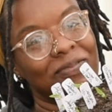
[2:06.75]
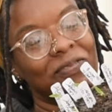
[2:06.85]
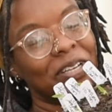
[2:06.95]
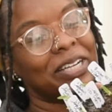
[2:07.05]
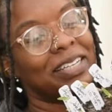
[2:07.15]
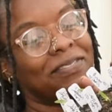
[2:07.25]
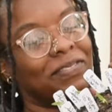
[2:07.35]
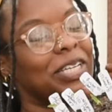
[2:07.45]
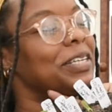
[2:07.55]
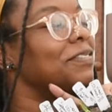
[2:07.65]
very,
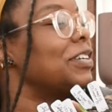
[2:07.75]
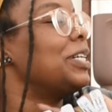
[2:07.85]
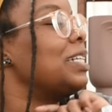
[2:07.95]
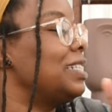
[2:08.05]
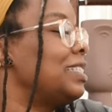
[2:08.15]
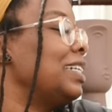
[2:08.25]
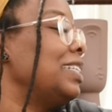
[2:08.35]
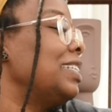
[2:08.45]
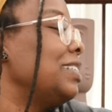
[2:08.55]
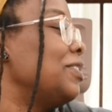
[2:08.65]
very, very
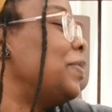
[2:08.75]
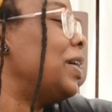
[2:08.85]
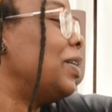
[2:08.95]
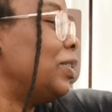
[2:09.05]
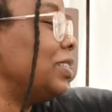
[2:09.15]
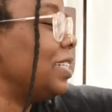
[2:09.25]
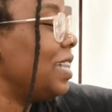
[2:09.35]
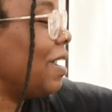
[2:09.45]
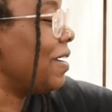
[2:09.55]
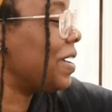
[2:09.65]
excited about
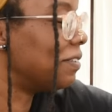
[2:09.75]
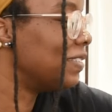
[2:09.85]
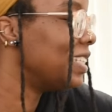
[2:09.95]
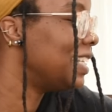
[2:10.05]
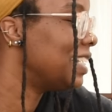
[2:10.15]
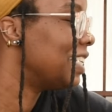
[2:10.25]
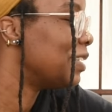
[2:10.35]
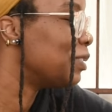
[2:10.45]
everything that